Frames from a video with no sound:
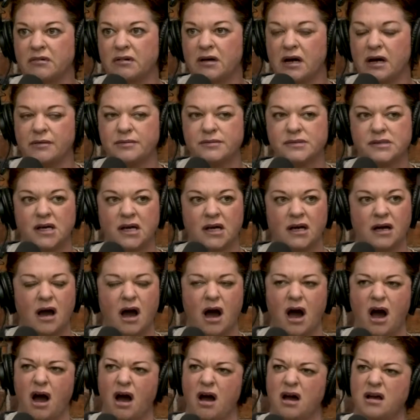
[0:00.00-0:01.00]
I was like,
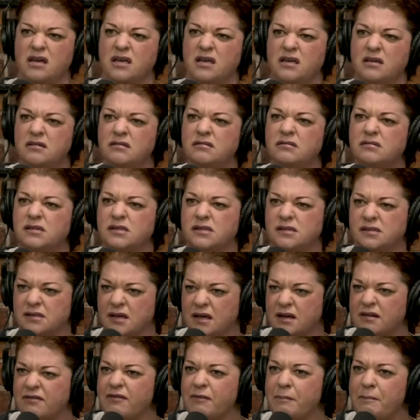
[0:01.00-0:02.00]
you
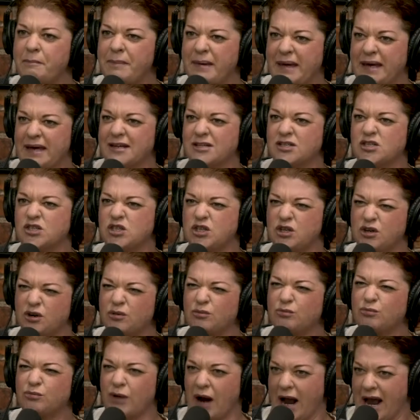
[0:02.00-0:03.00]
son of a bitch.
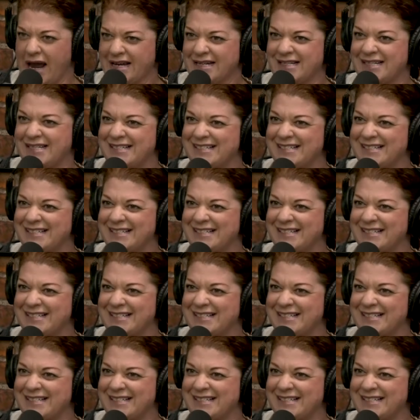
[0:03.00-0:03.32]
You're right.